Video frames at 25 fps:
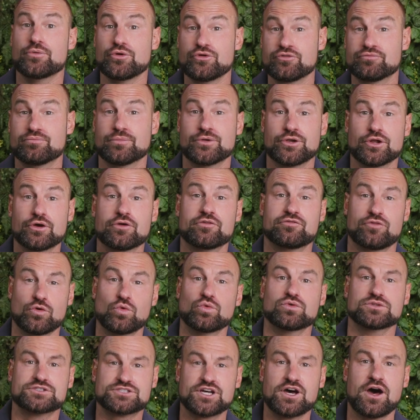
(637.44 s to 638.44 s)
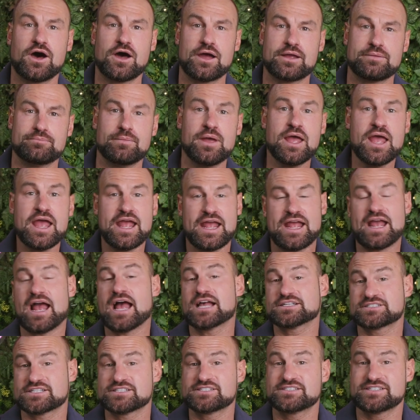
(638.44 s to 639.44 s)
movement of all time. It
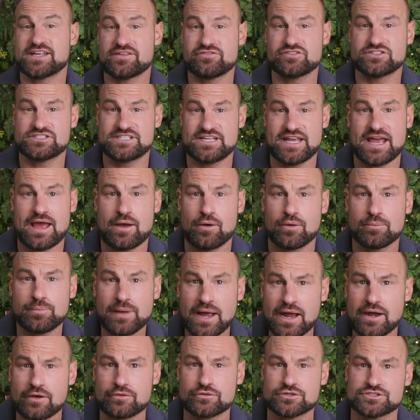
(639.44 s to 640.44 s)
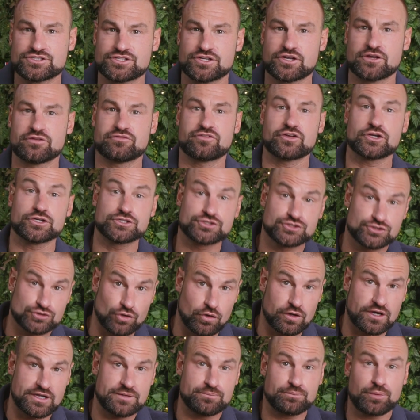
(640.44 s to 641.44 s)
has a 70-hour power reserve, a
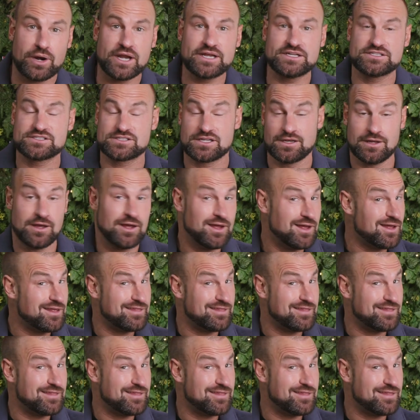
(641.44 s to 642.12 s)
solid bracelet,